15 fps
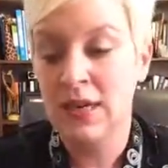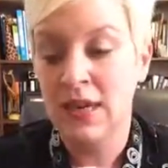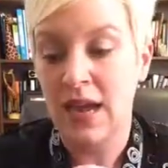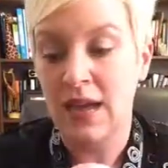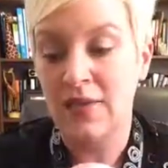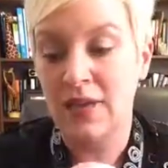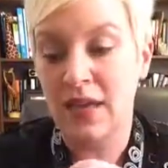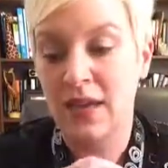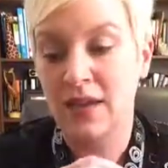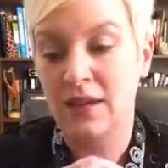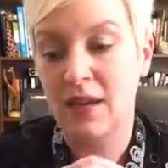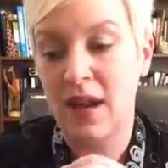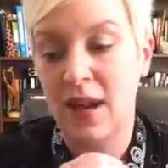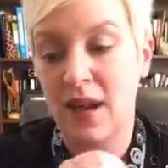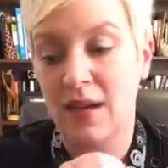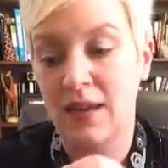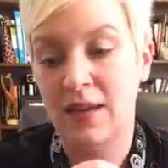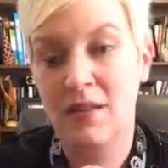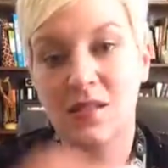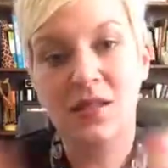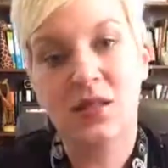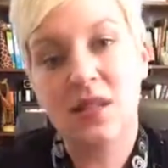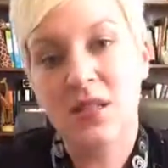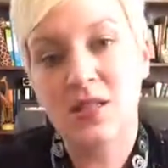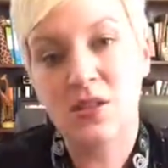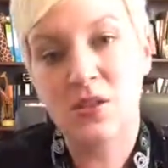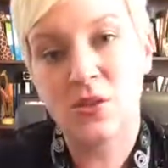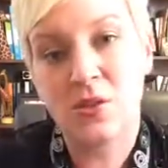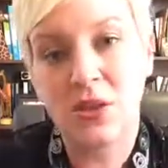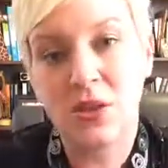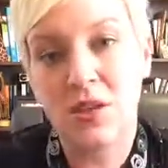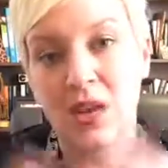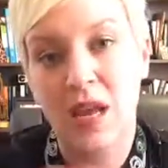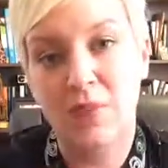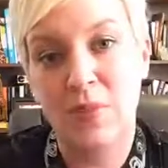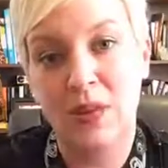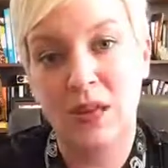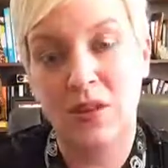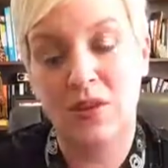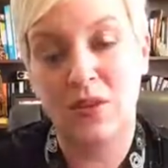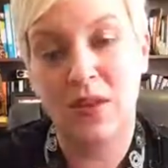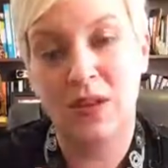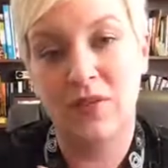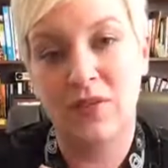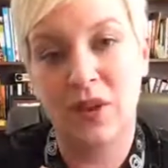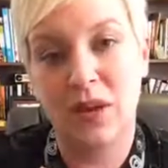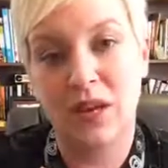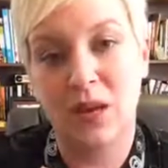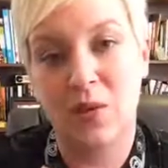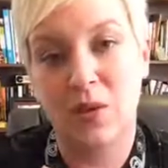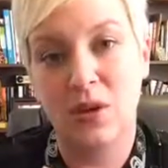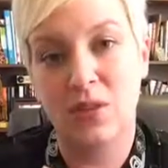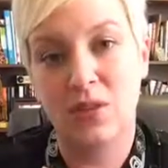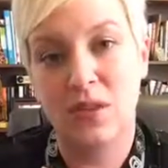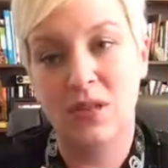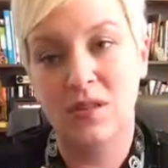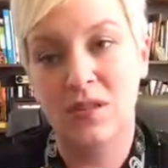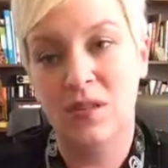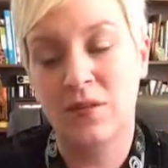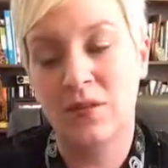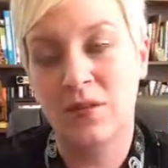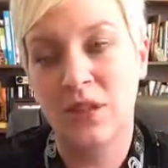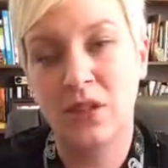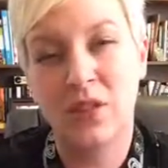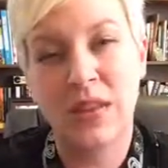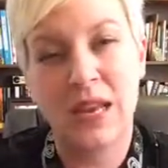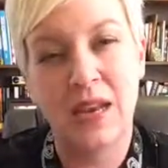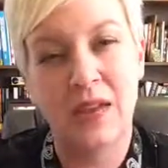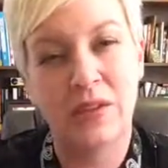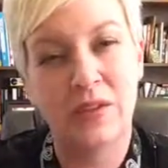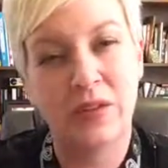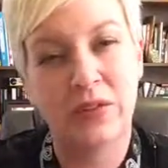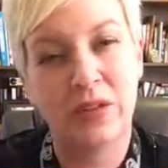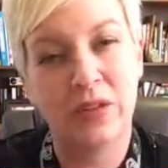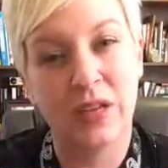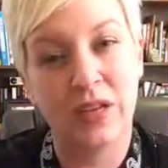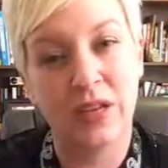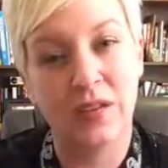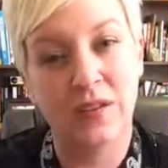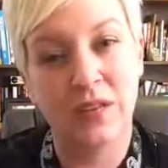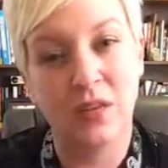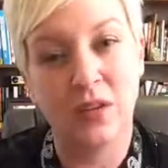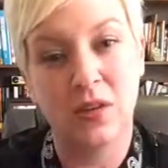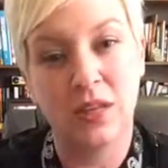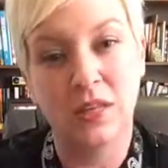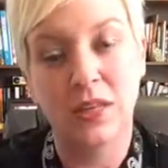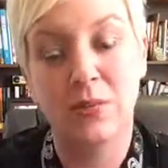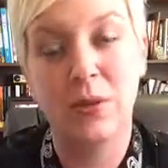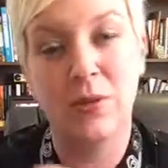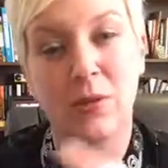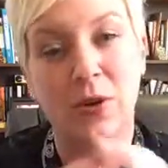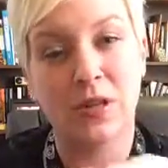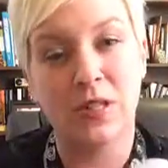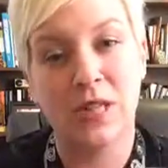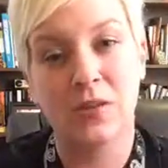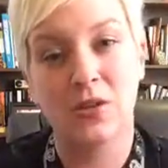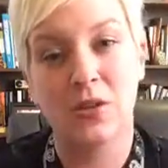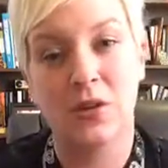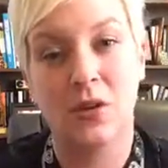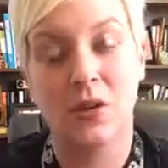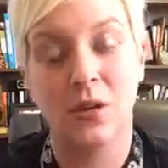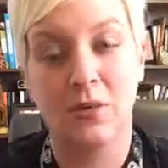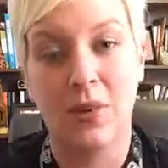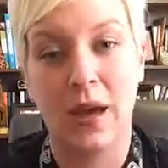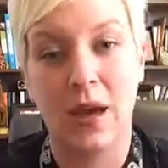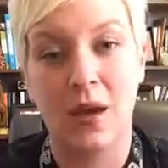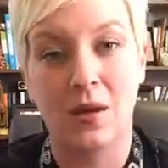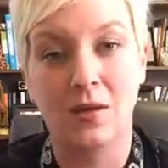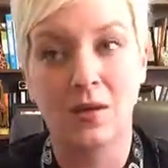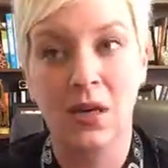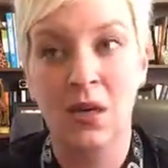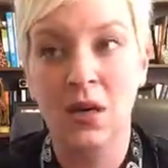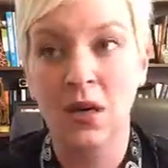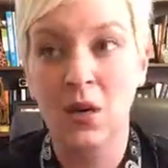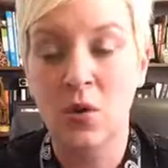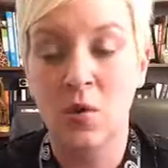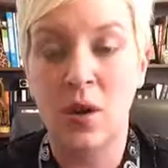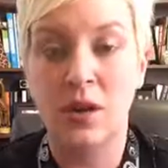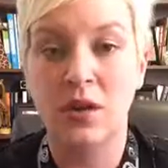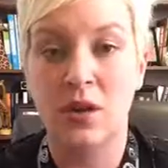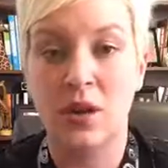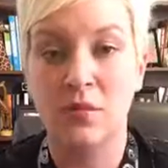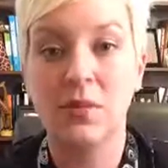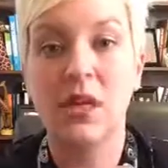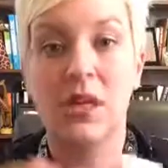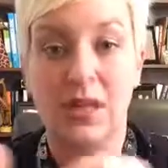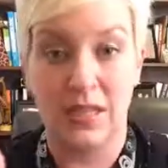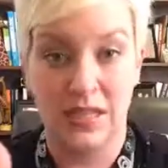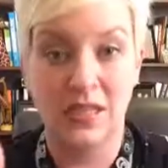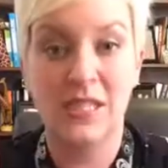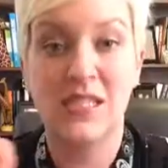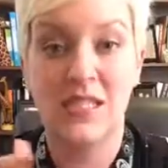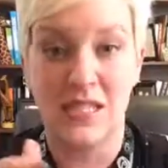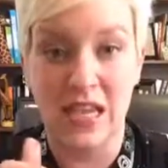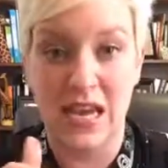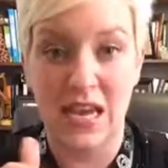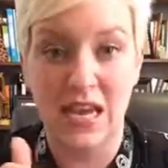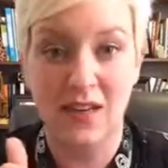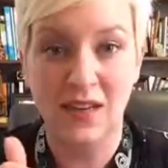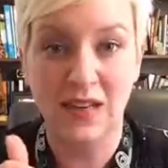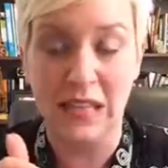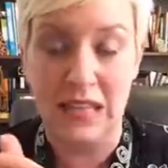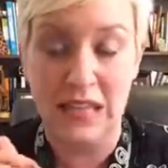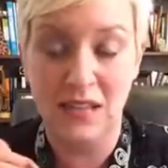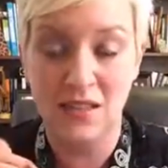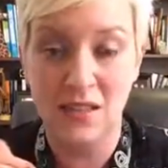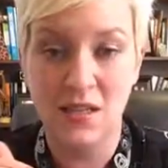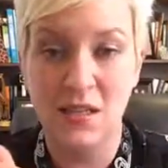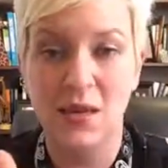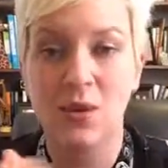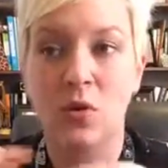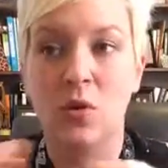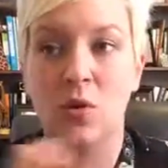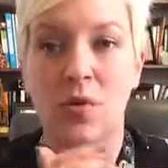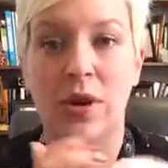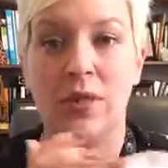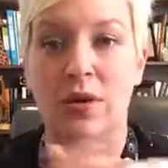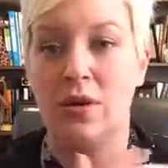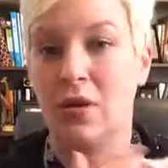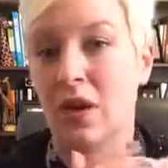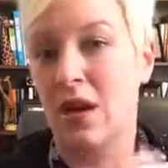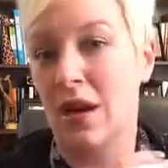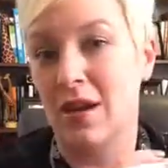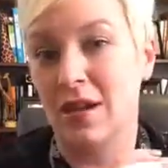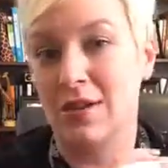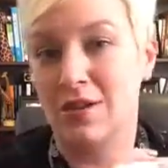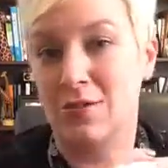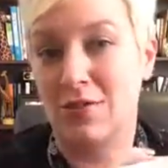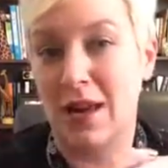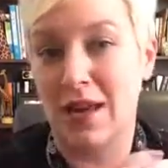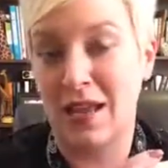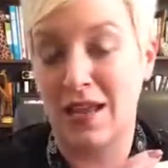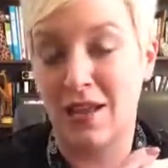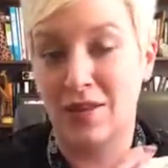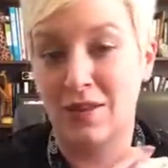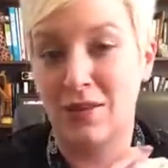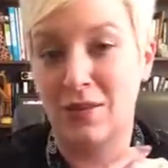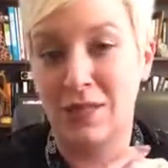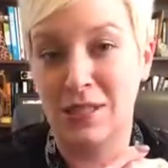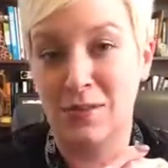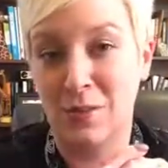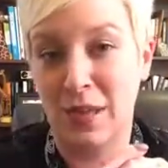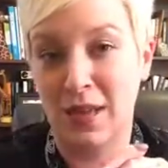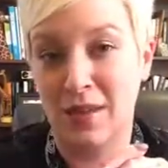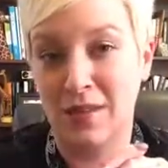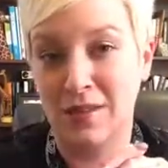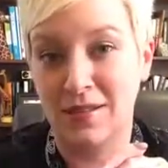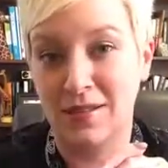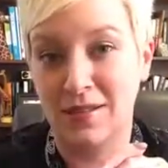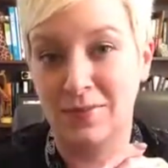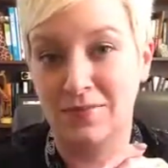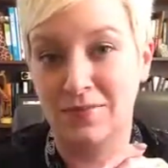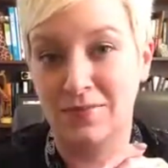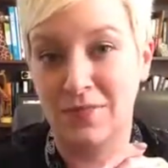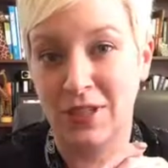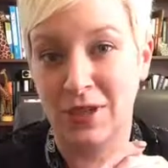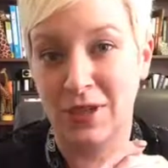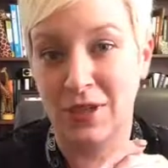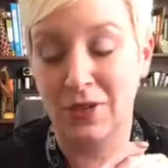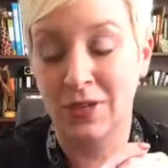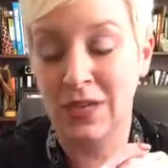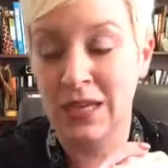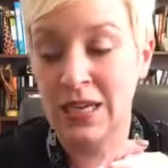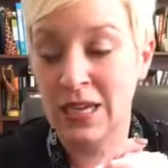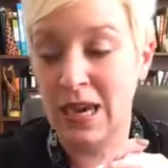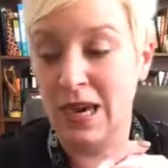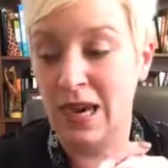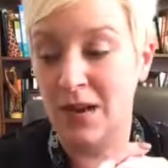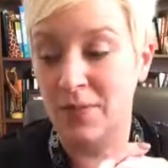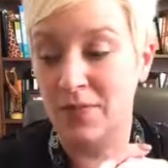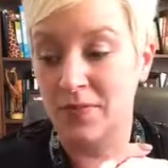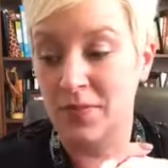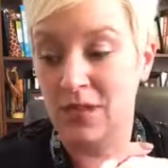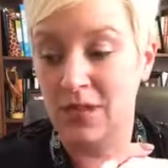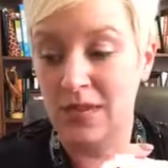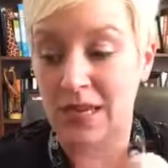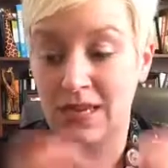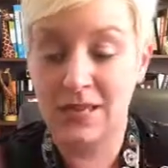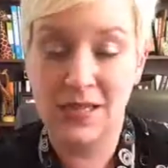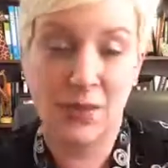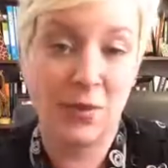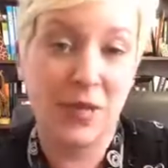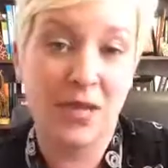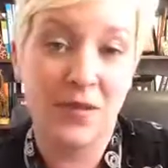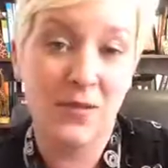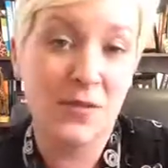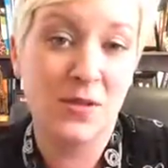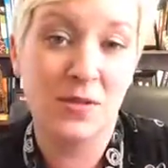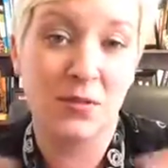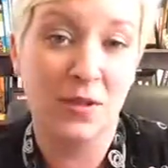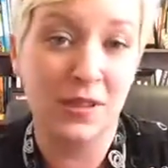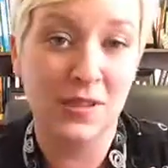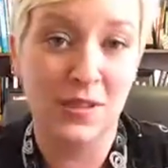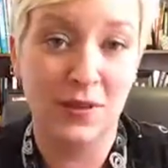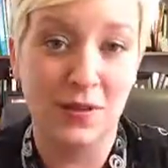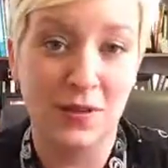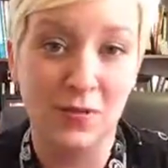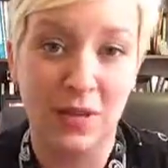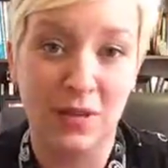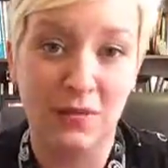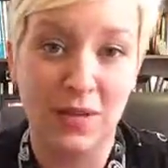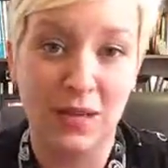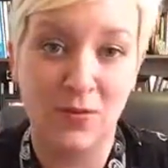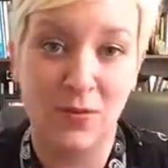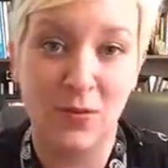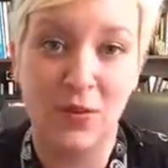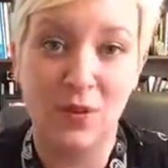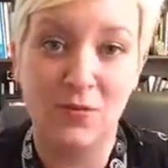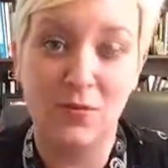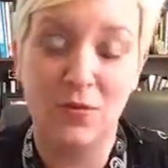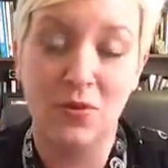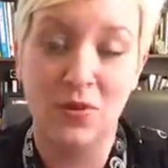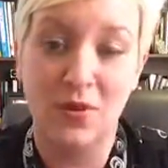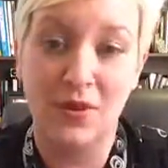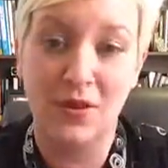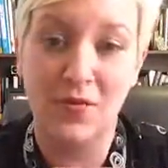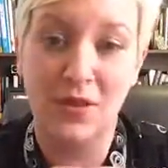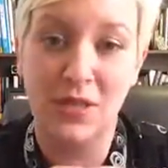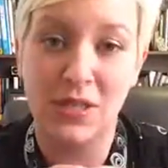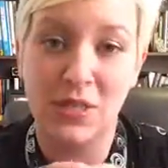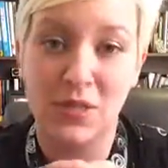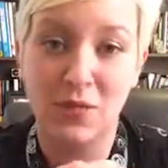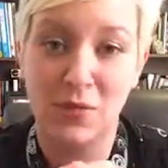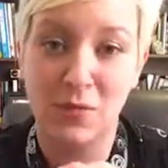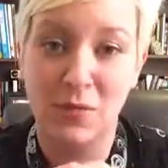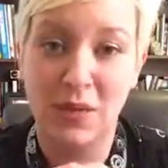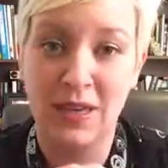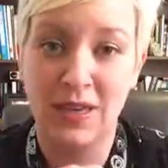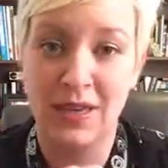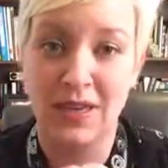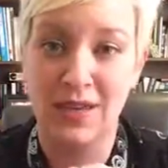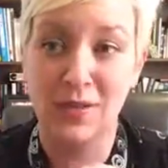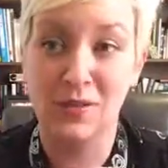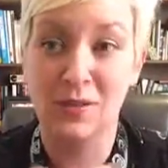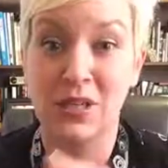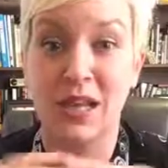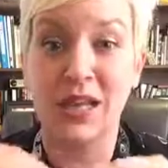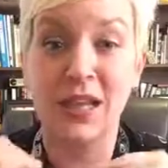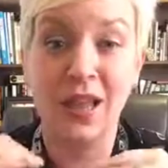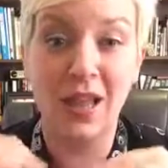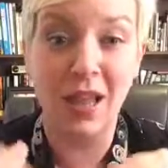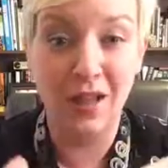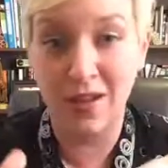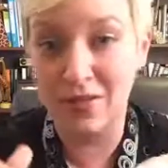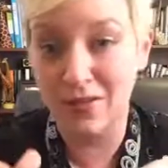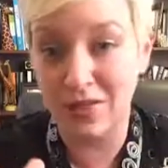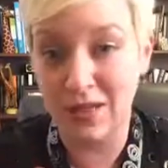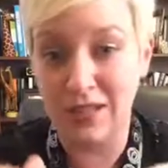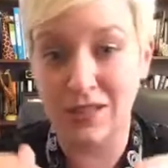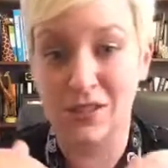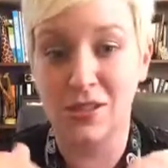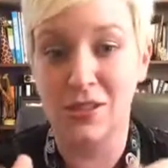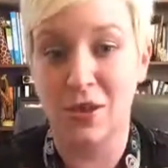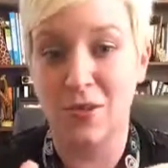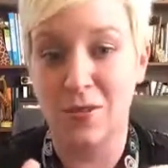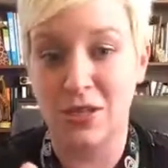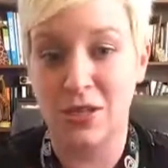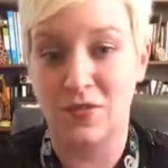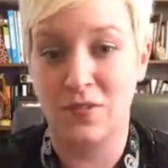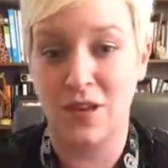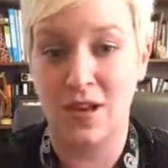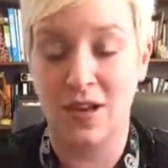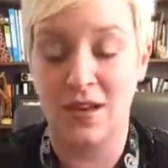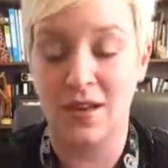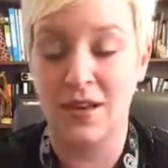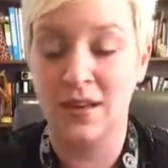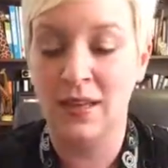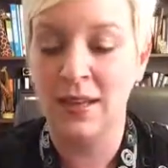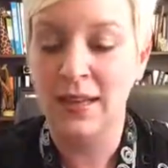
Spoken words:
And then is there any situation happening in your life right now where you get to figure that out differently? That you get to be more intentional about whether I'm going to instead it or whether it's ready to expand? You know, that example I gave you is a really serious one. I'm getting more and more invitations for speaking gigs, which I love, and that's so much fun.